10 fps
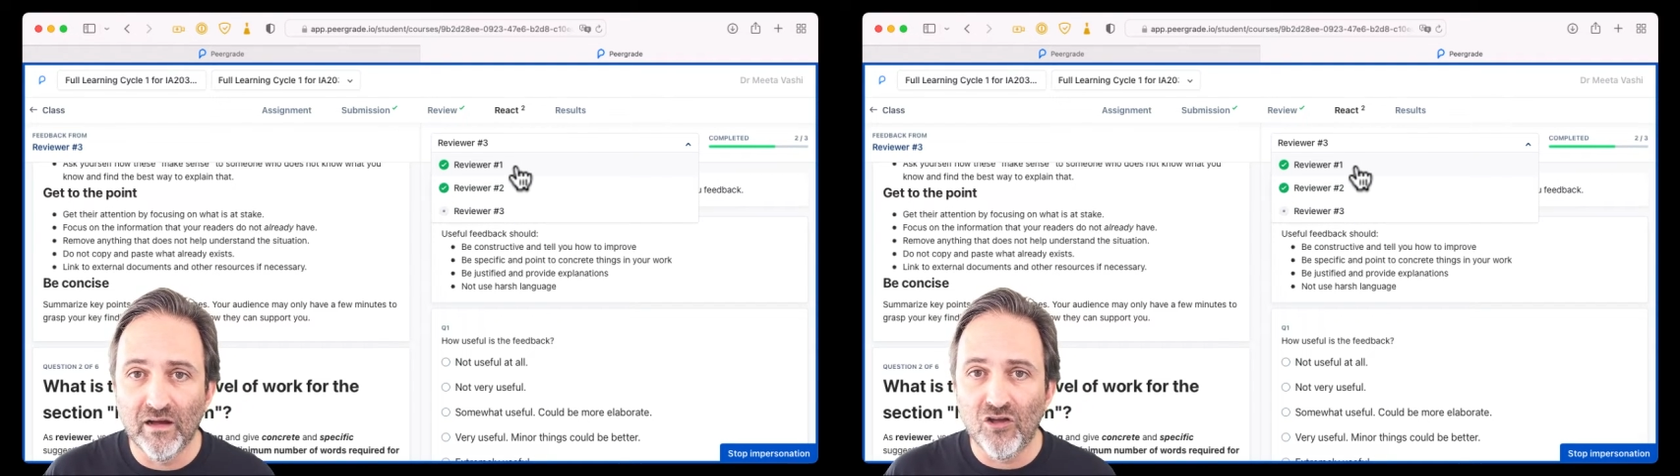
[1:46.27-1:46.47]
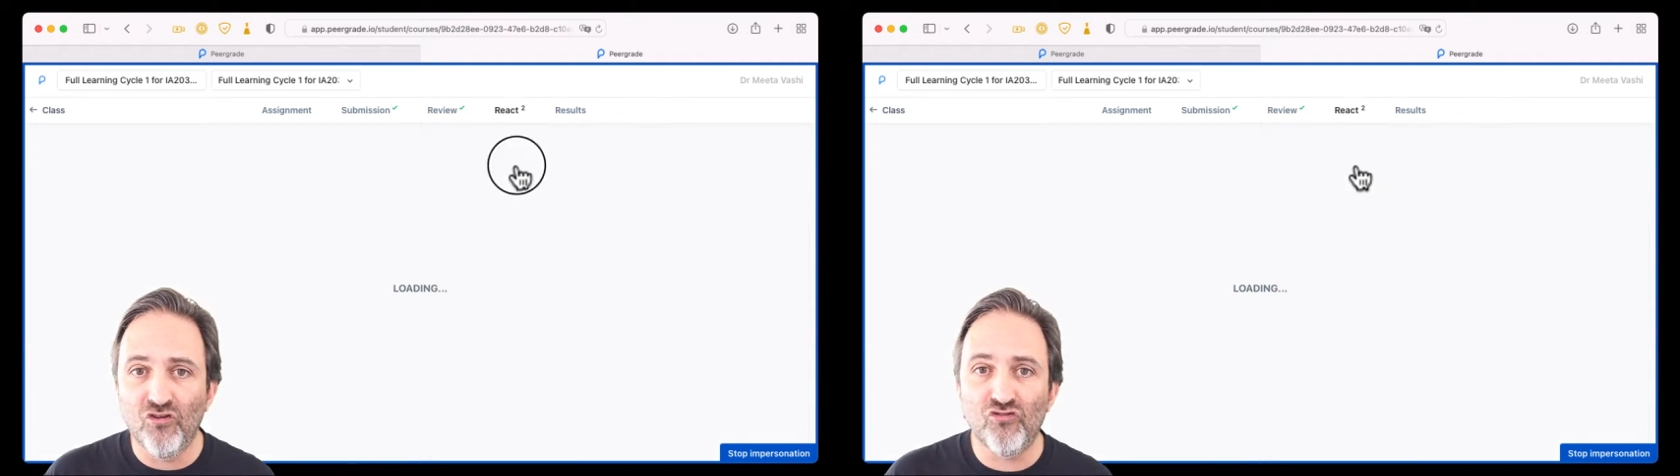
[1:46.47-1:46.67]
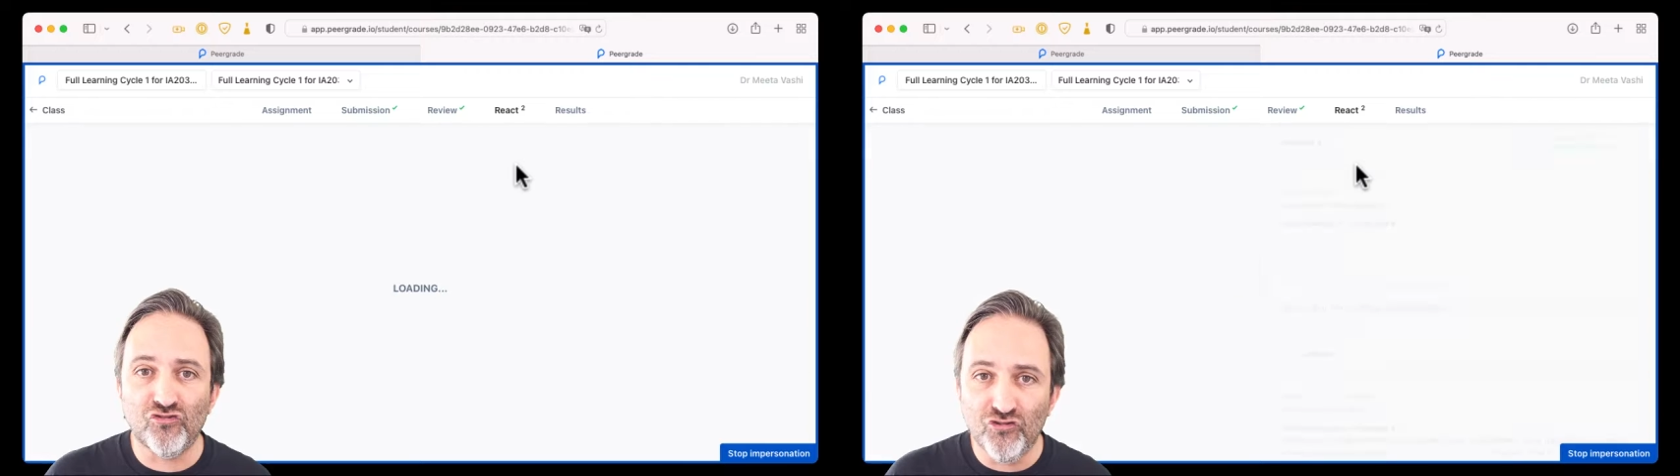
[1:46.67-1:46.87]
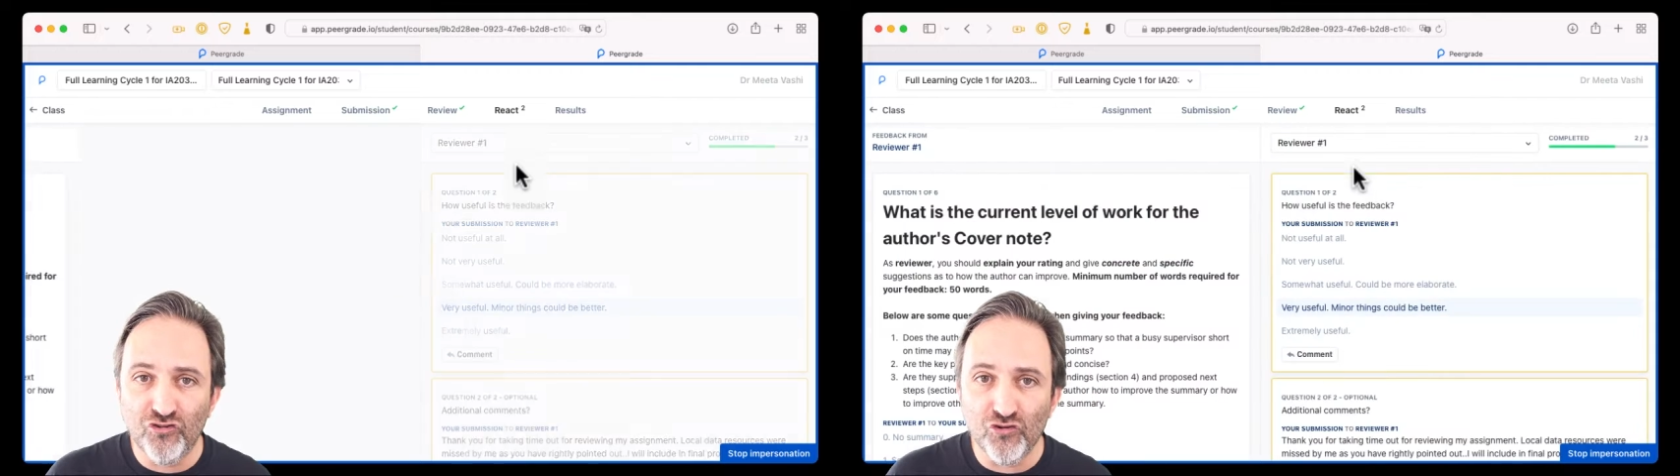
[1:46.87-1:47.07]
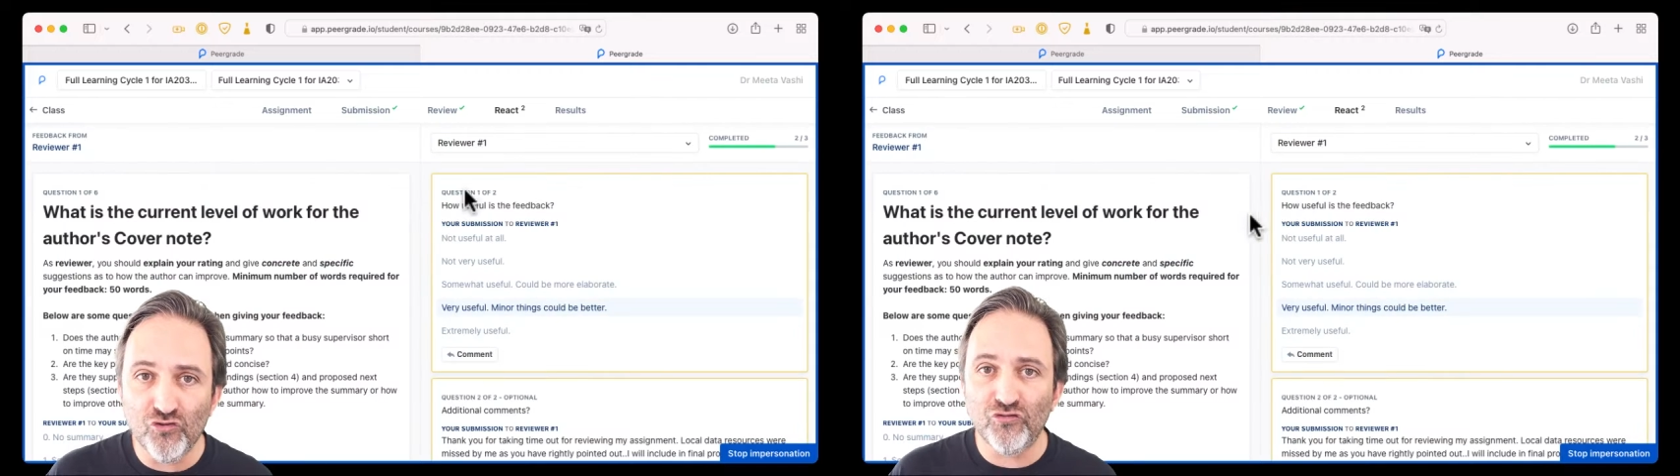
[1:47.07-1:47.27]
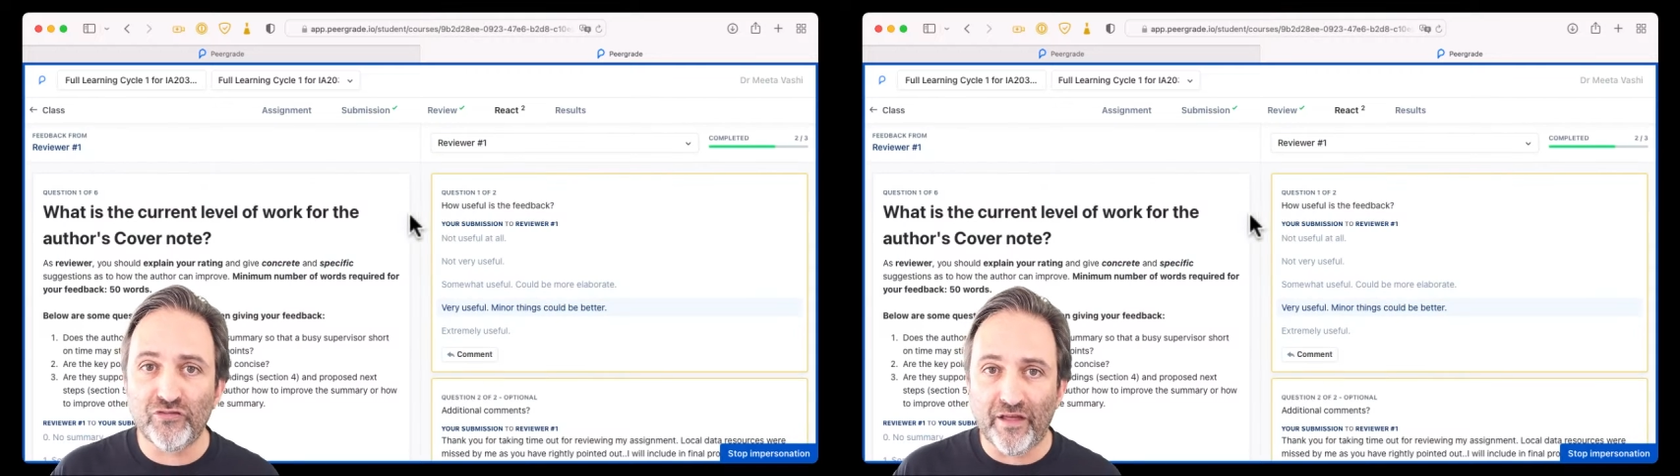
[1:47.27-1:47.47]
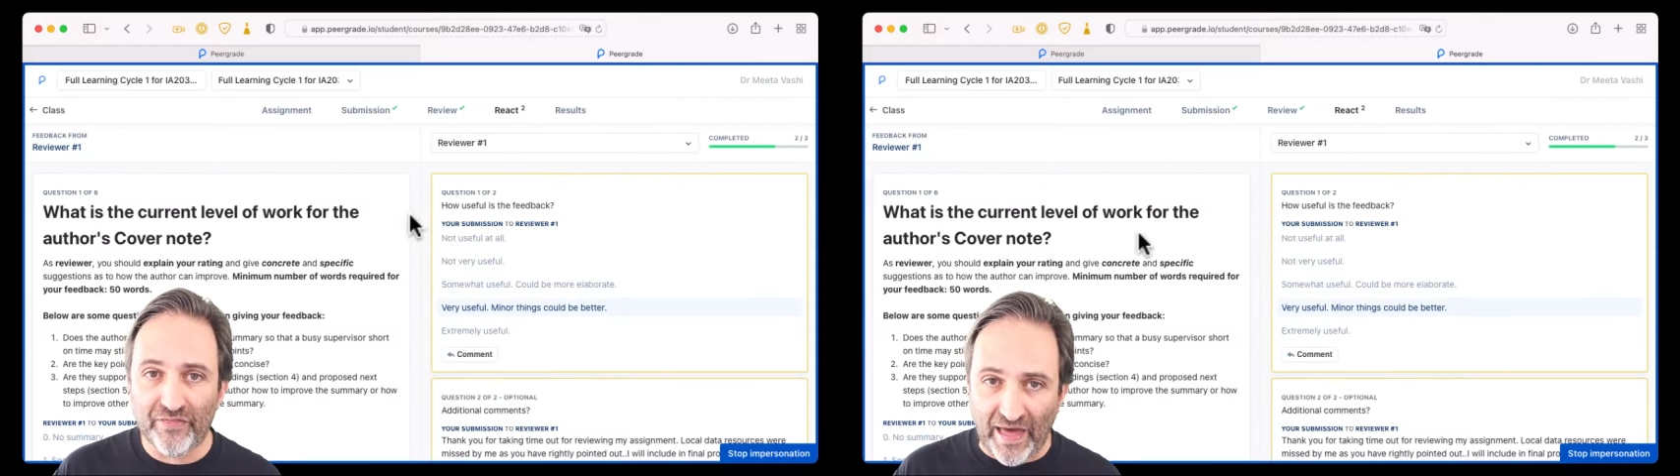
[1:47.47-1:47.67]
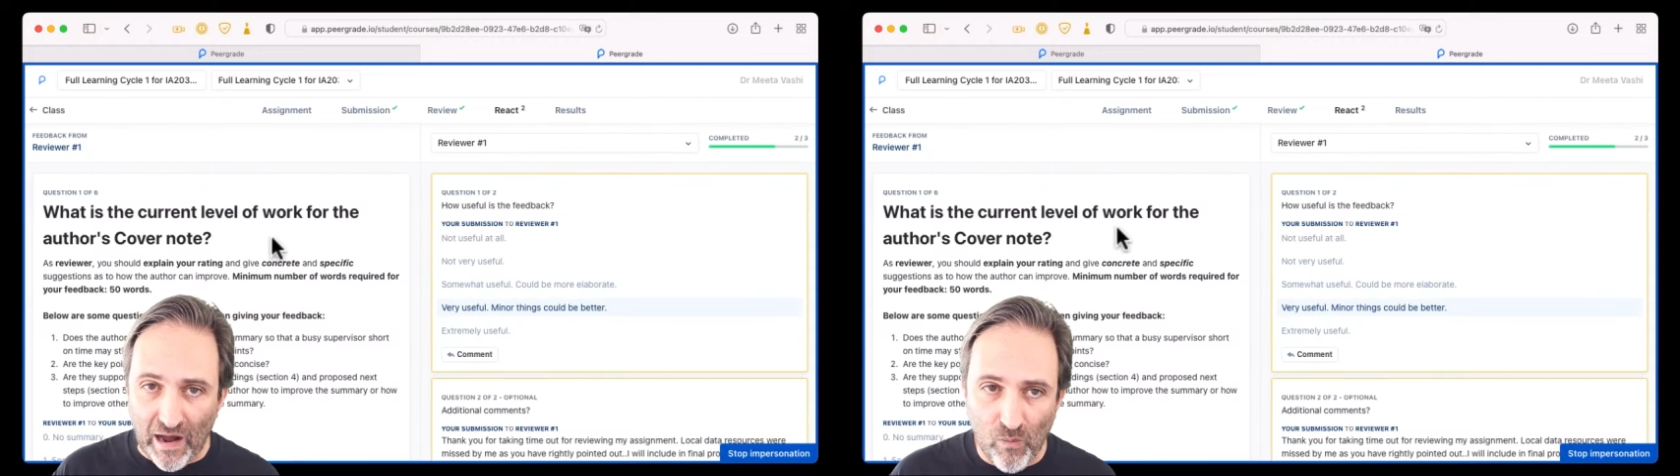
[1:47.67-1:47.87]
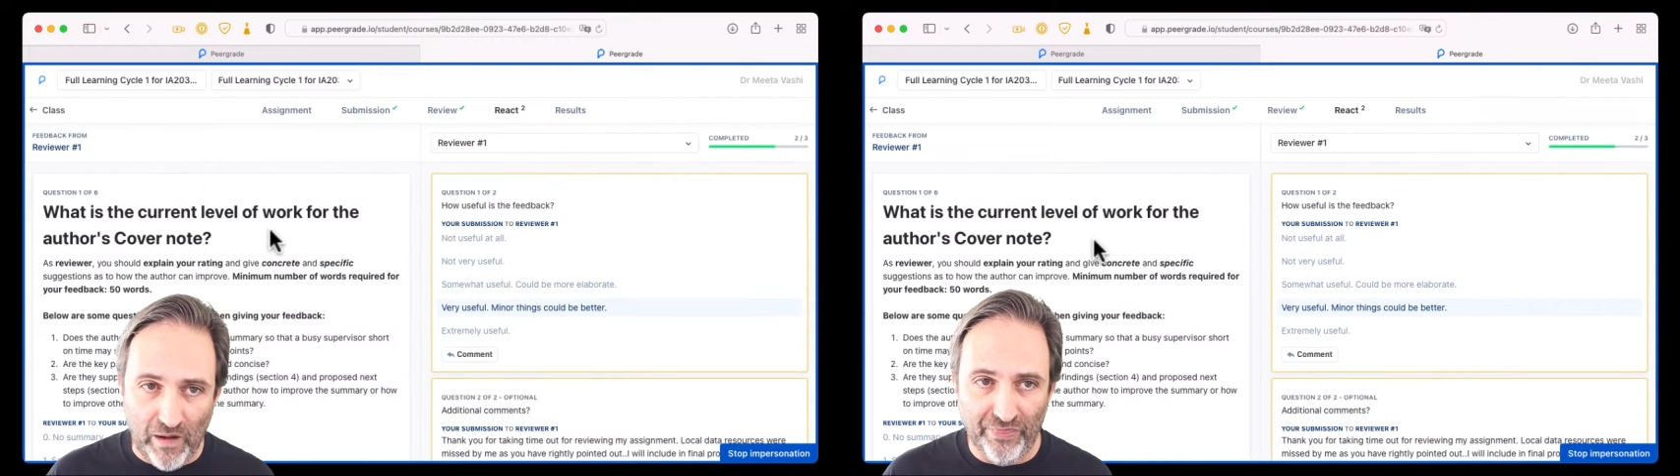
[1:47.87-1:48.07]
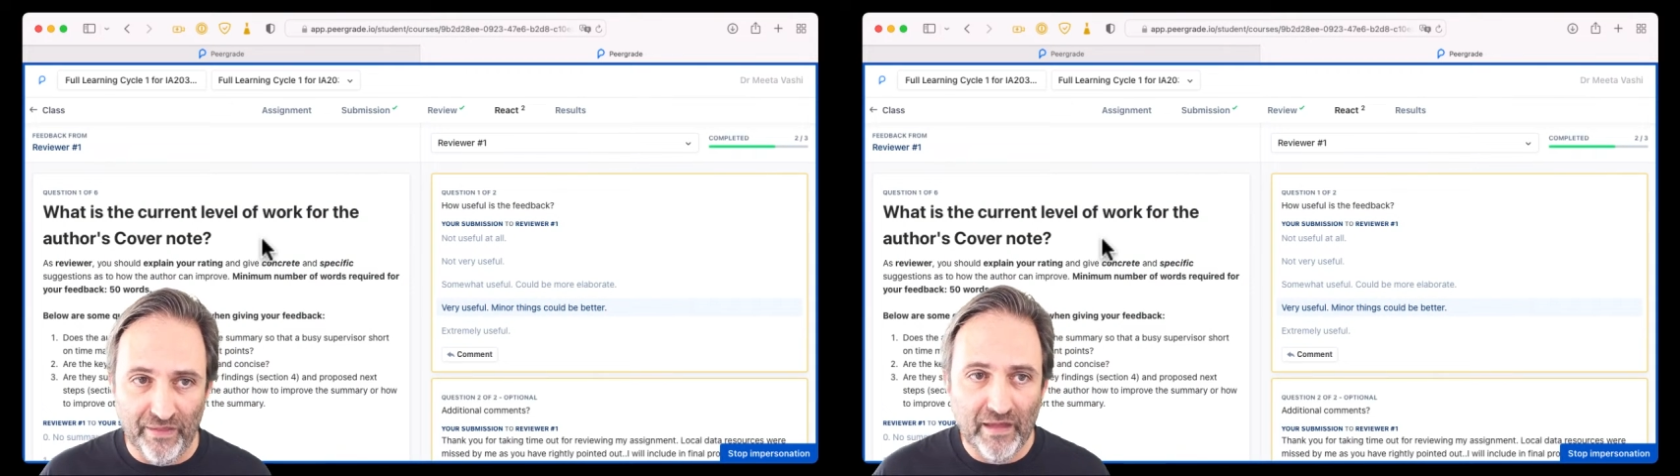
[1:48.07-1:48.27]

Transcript: you should use that one.